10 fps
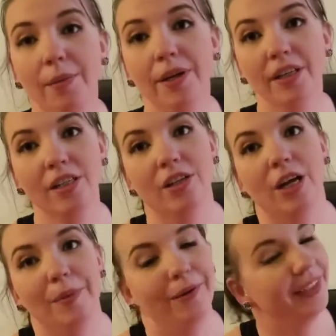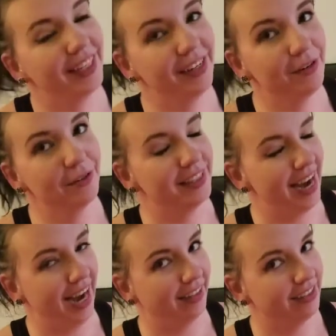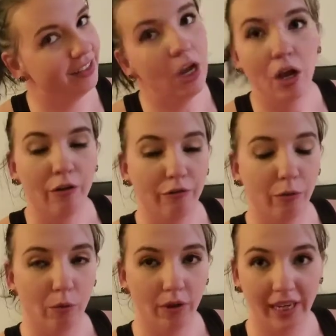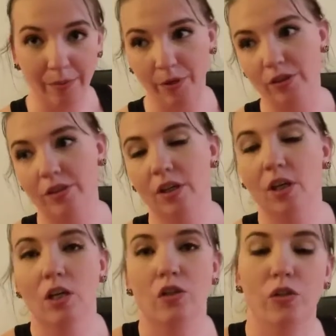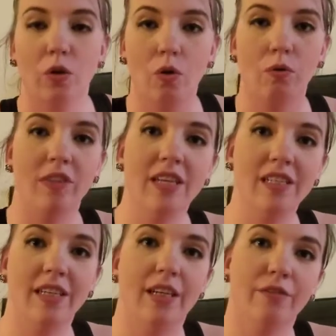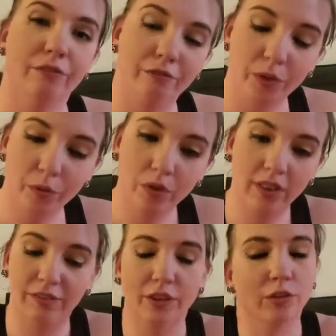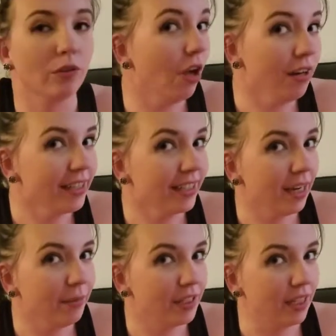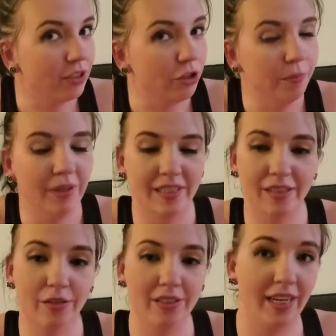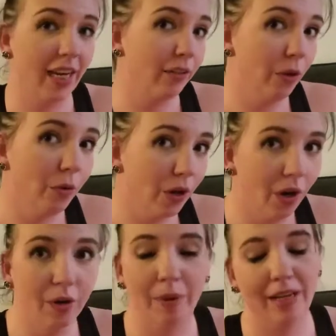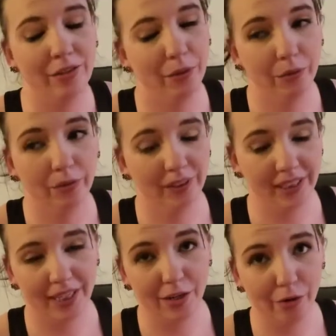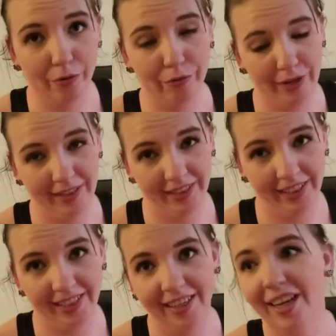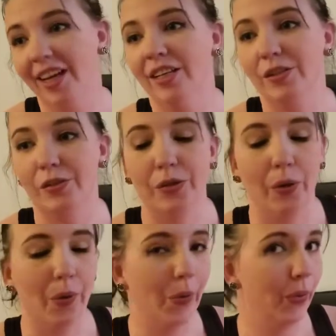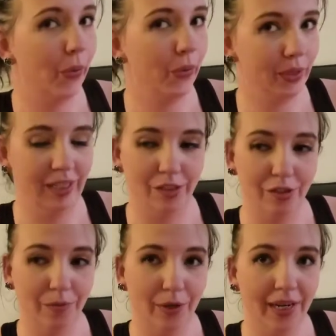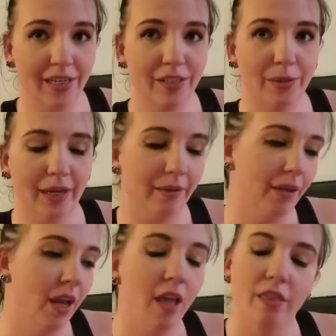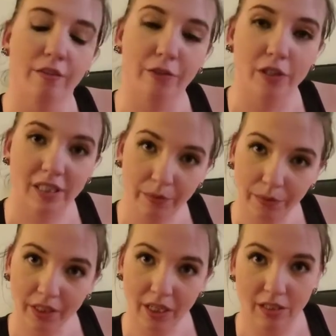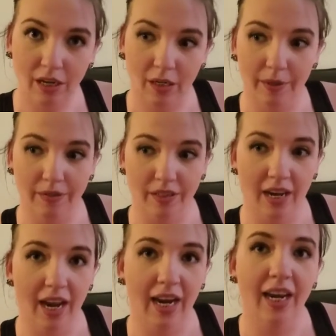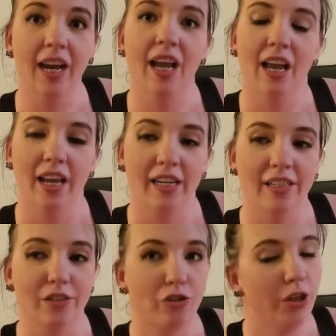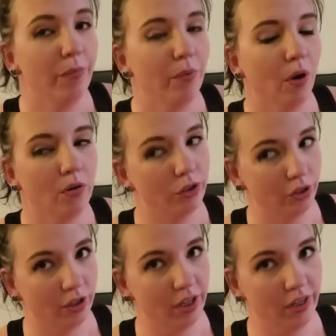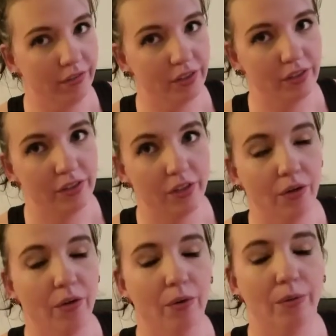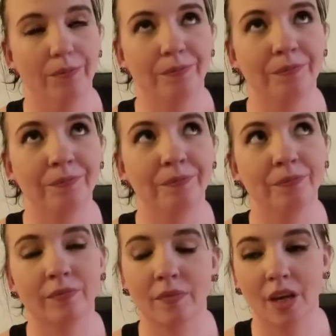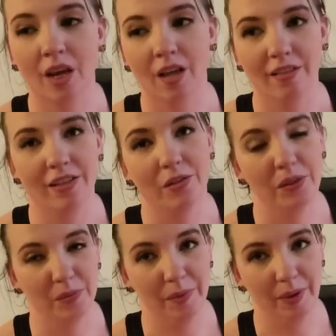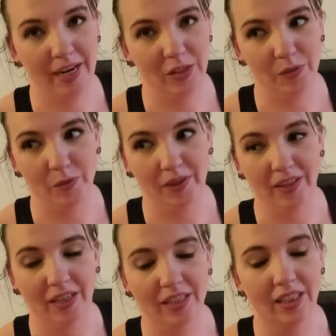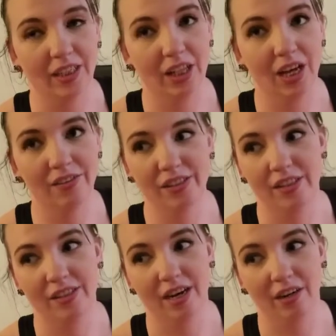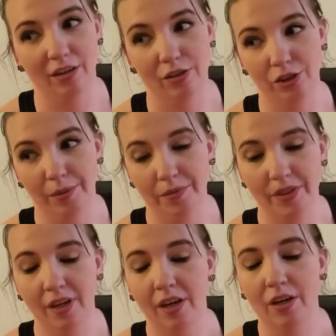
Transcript: we are going to talk about keto snacks for gamers. So things that can fuel even your longest gaming session, but still staying low carb and totally keto friendly. So let's jump right into it. The first thing we're going to talk about today is chip alternatives. So this has always been my husband's big thing, is he loves to snack on chips.